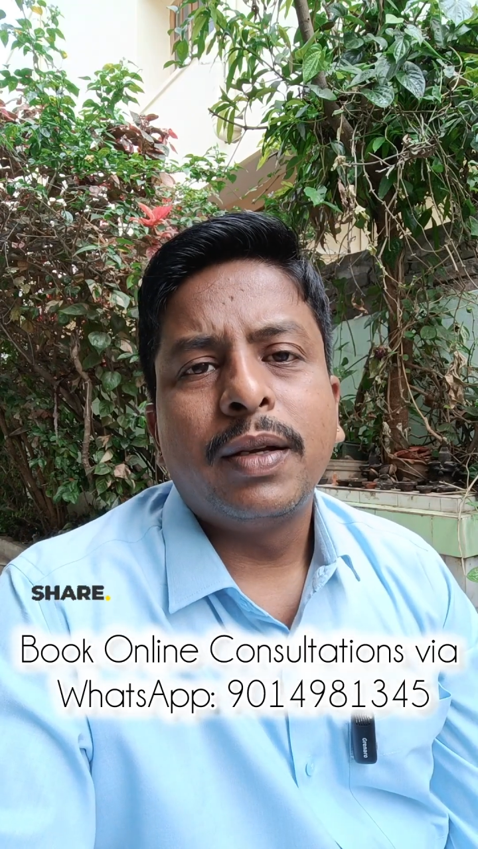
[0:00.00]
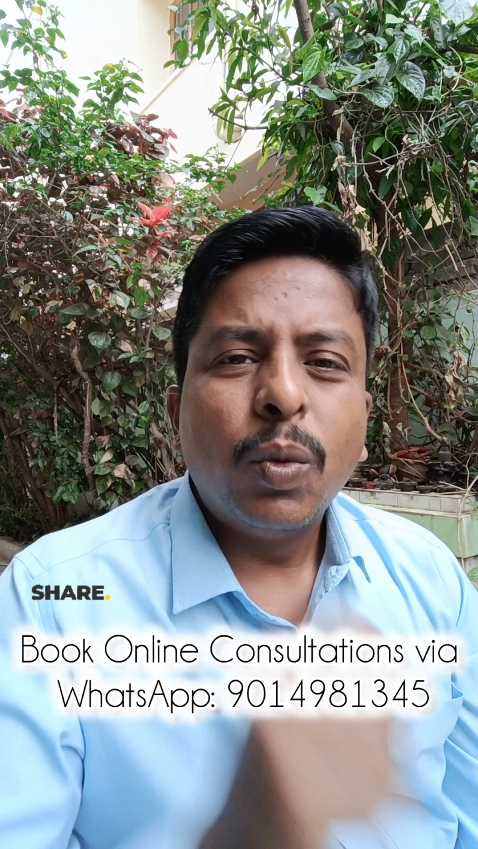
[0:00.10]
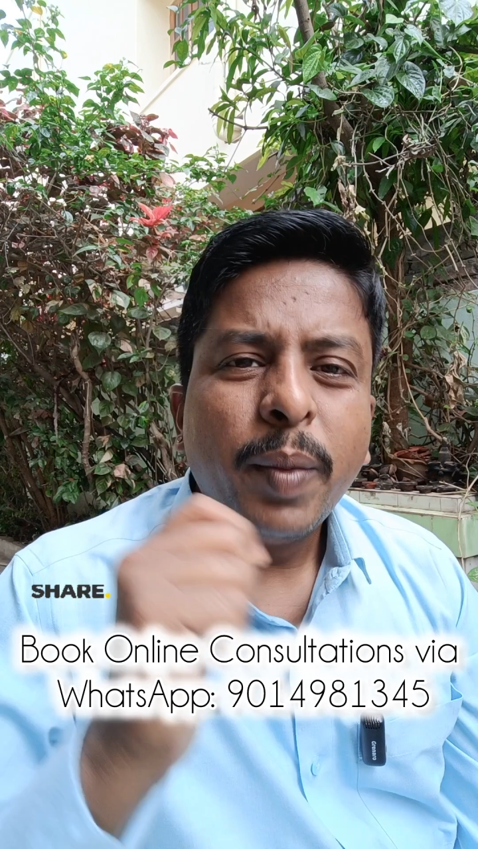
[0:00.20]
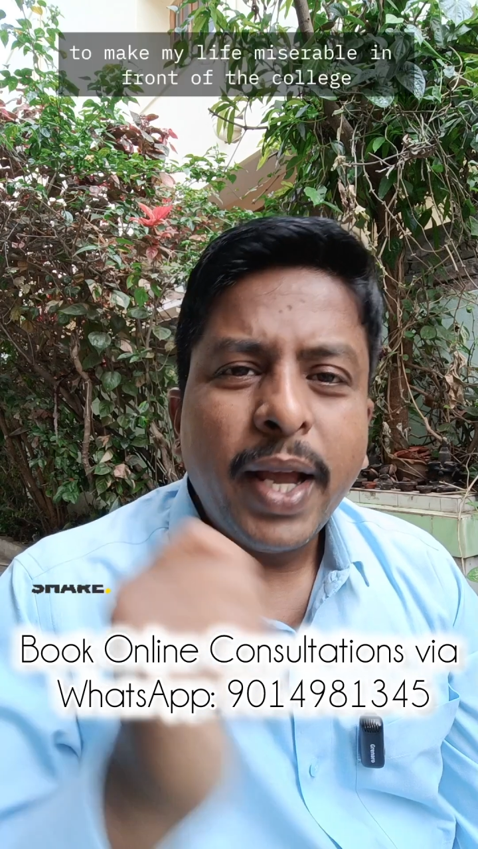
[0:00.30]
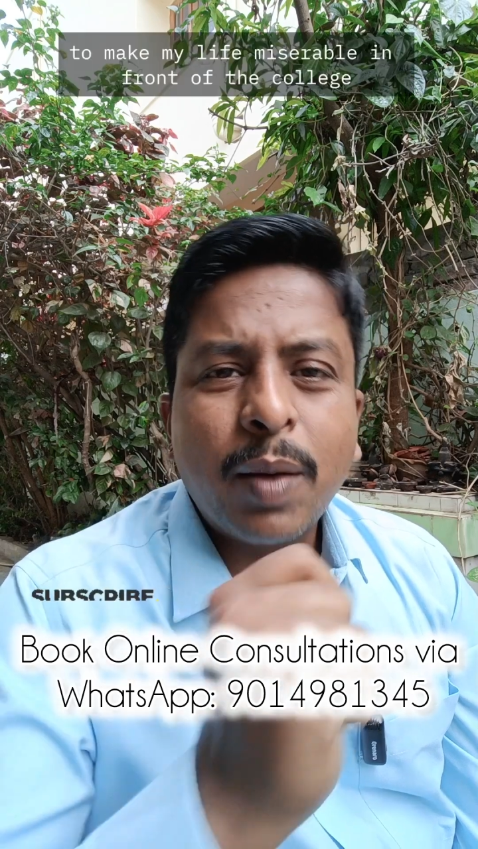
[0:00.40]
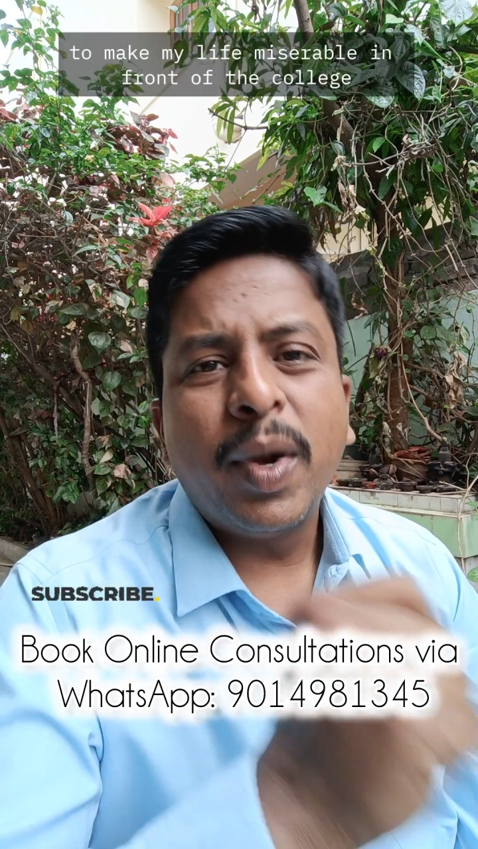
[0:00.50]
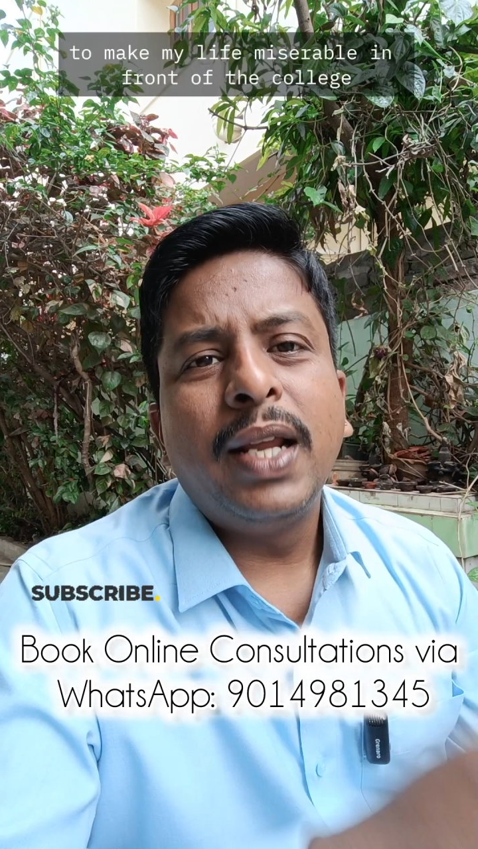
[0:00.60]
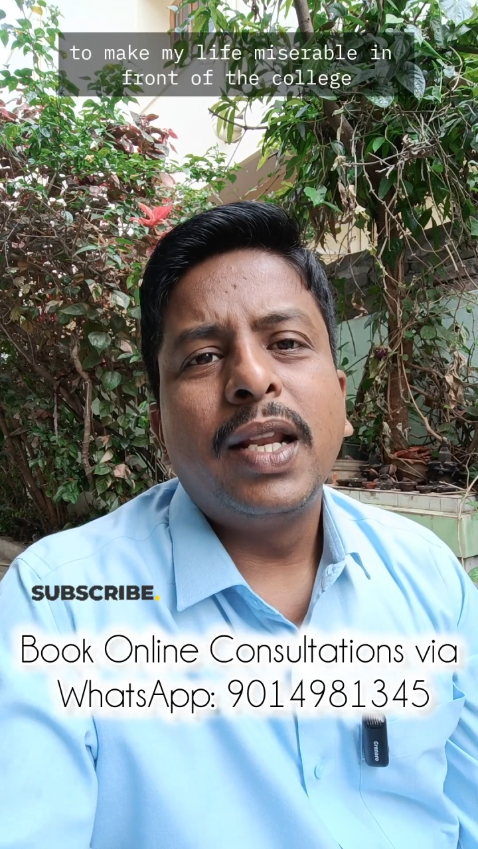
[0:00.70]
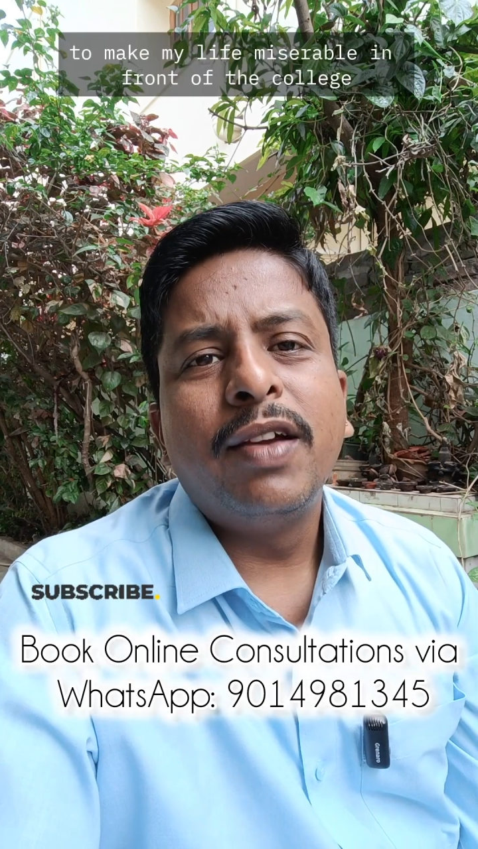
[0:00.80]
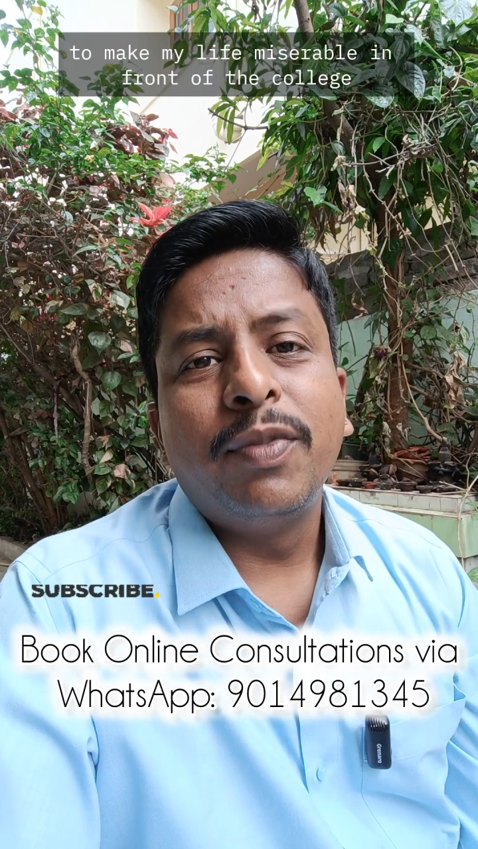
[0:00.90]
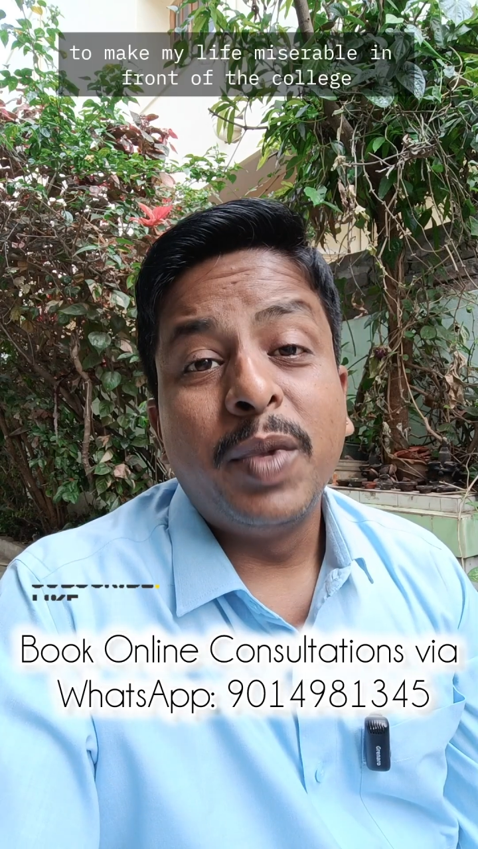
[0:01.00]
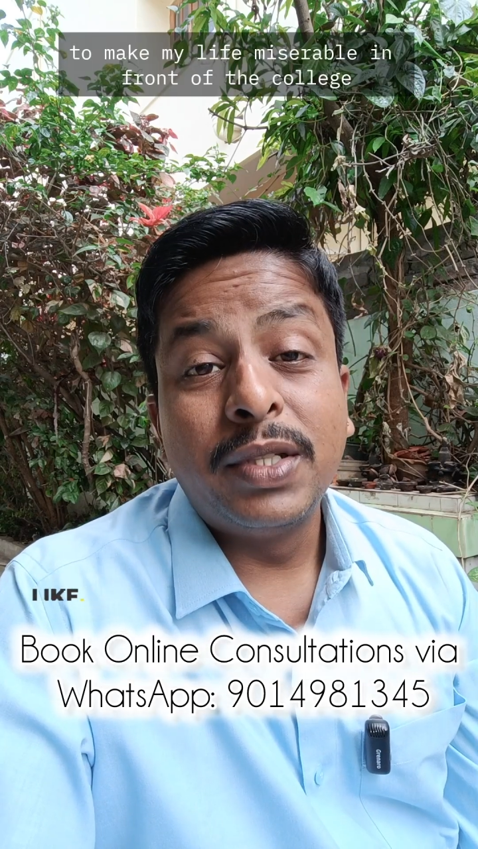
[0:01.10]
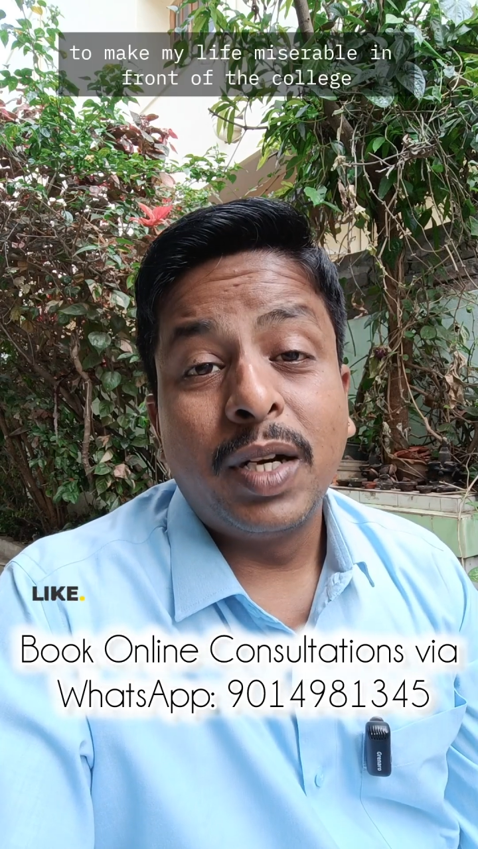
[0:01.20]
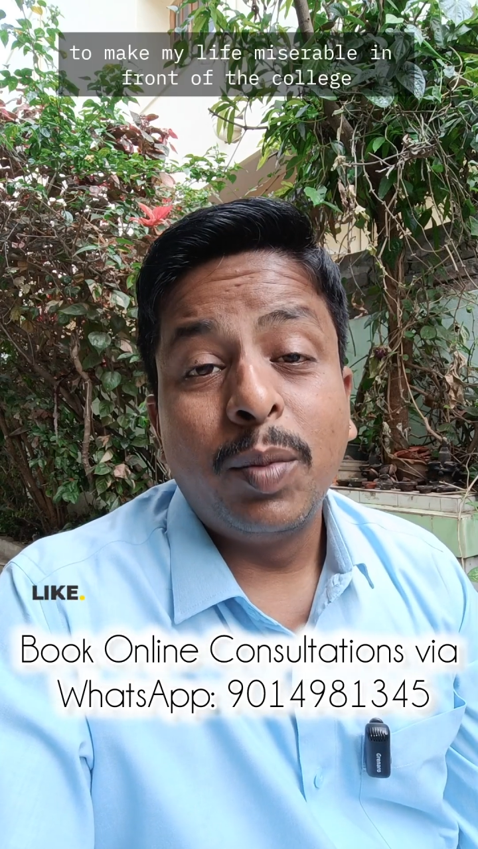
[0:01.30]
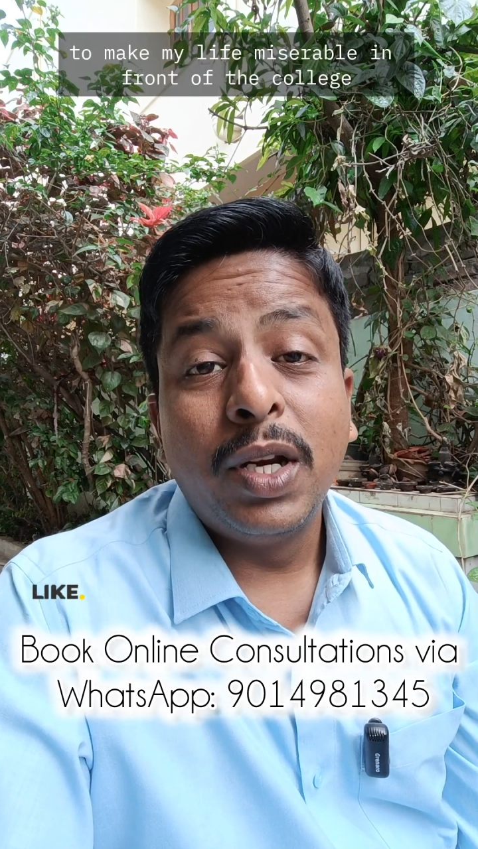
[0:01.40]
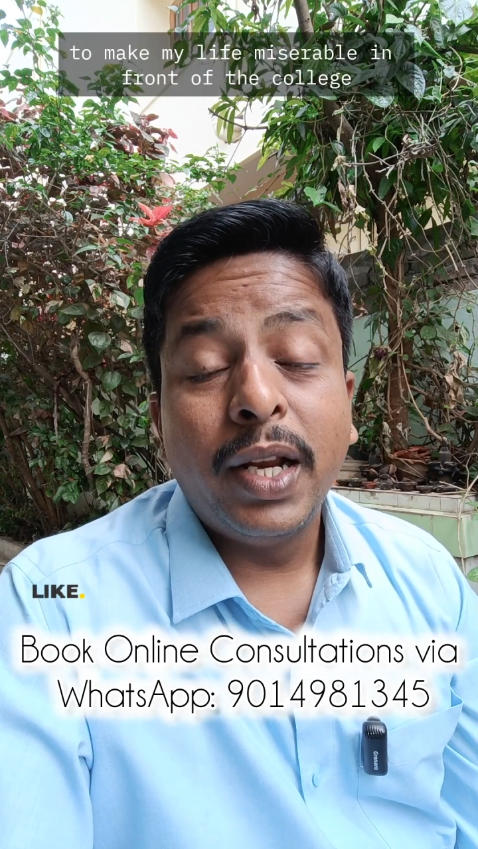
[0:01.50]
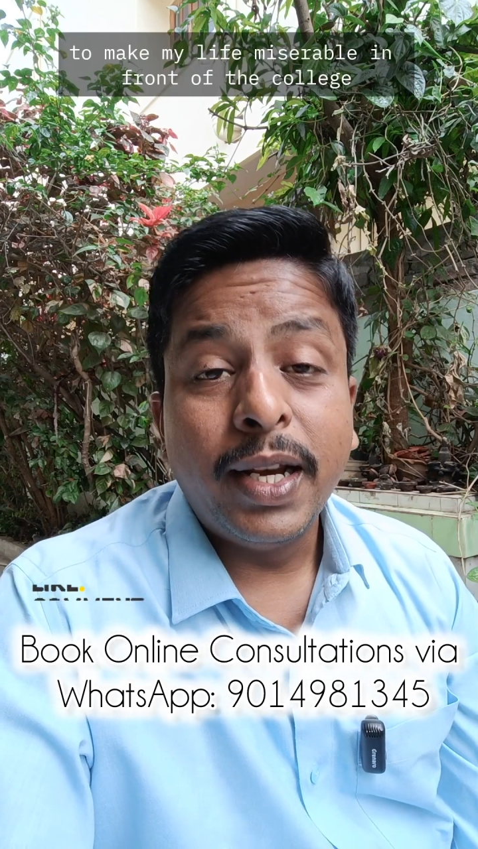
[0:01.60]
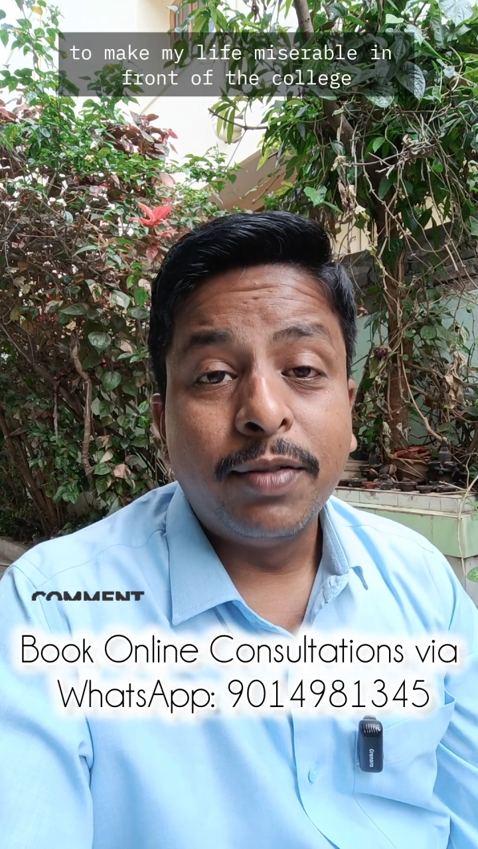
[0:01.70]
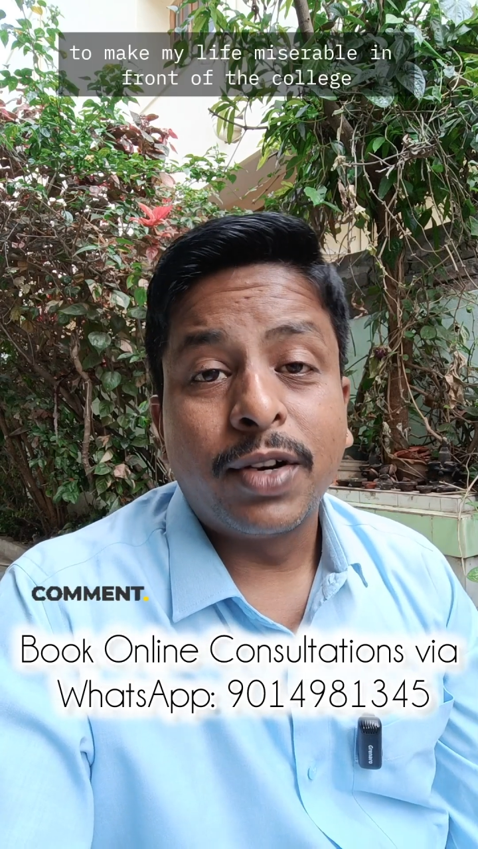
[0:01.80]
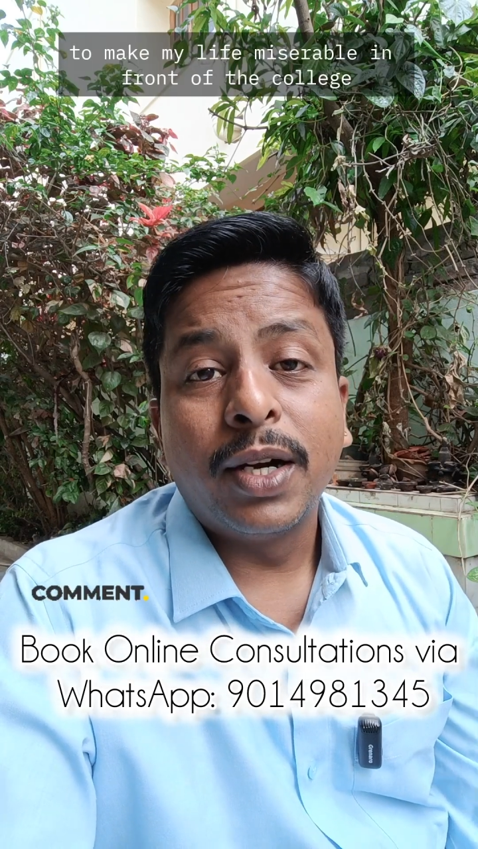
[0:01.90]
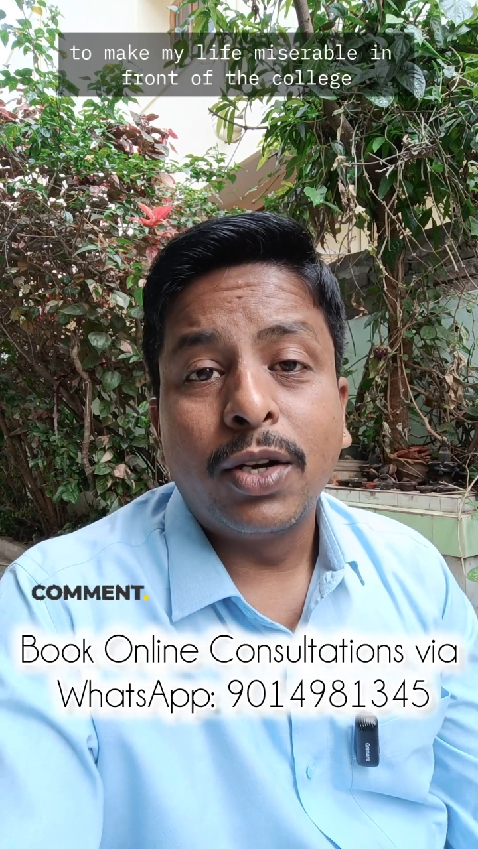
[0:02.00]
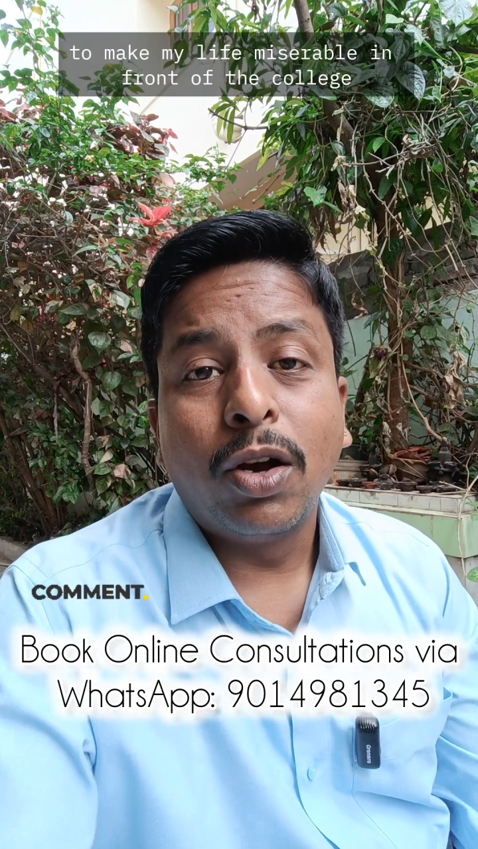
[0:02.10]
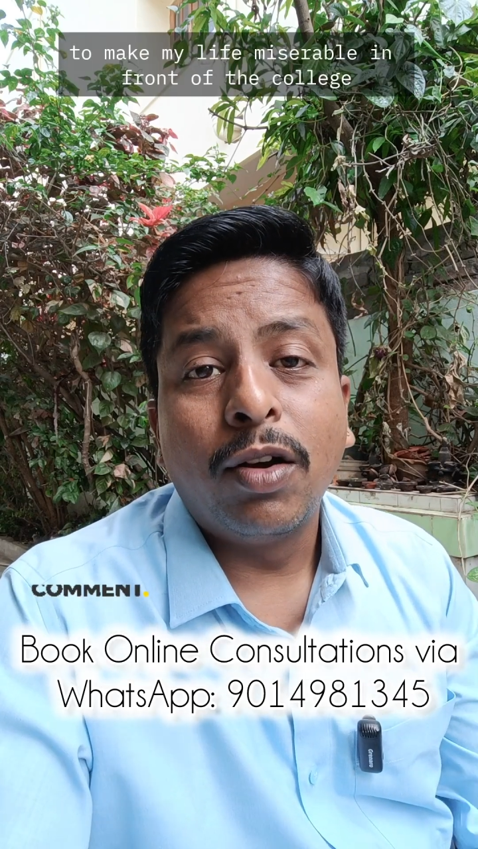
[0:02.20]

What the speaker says: to make my life miserable in front